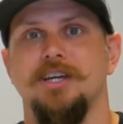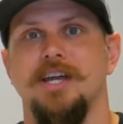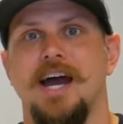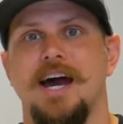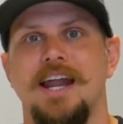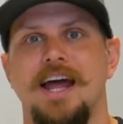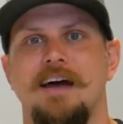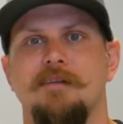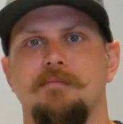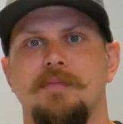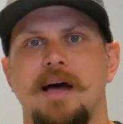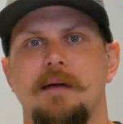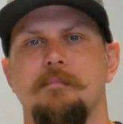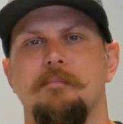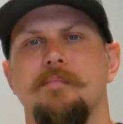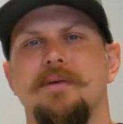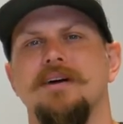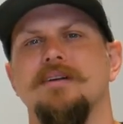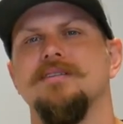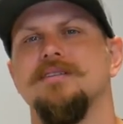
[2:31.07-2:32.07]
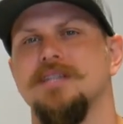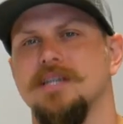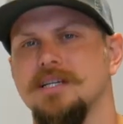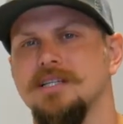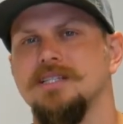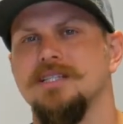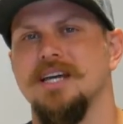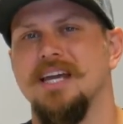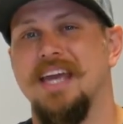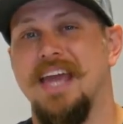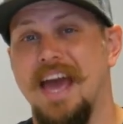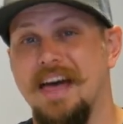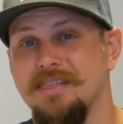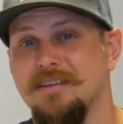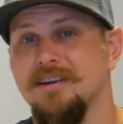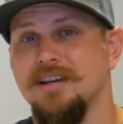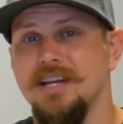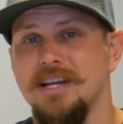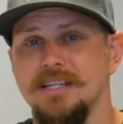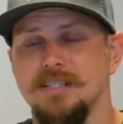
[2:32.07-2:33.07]
You kind of have that built-in
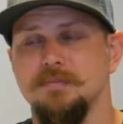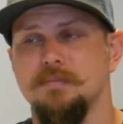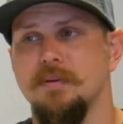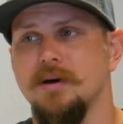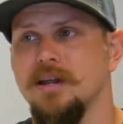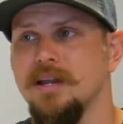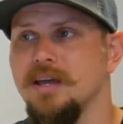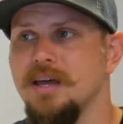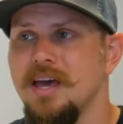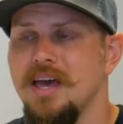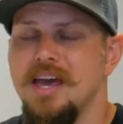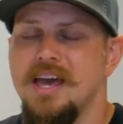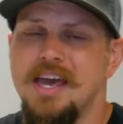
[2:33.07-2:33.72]
togetherness, but